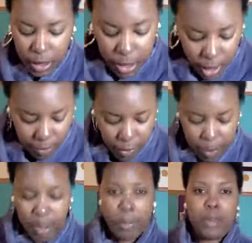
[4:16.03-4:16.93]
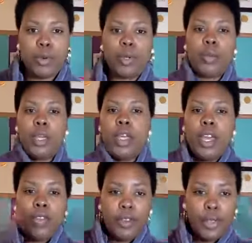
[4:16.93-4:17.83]
covered by my robe.
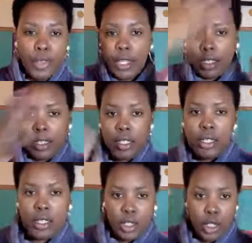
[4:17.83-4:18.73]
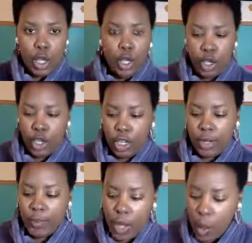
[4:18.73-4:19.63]
Everything is good.
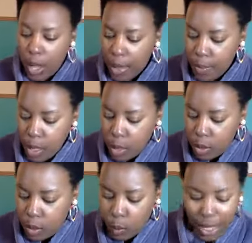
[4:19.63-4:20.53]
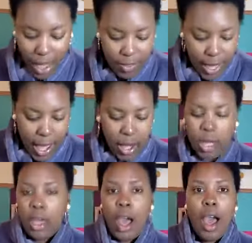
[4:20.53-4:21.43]
Okay, so we have that.
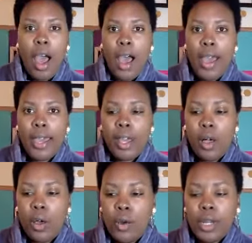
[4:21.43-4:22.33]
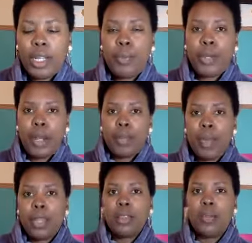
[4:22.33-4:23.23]
I already put on
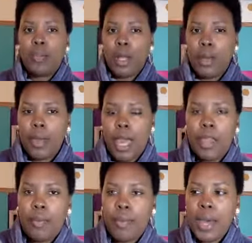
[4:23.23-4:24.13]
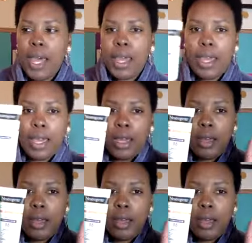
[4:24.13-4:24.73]
my lip balm and my,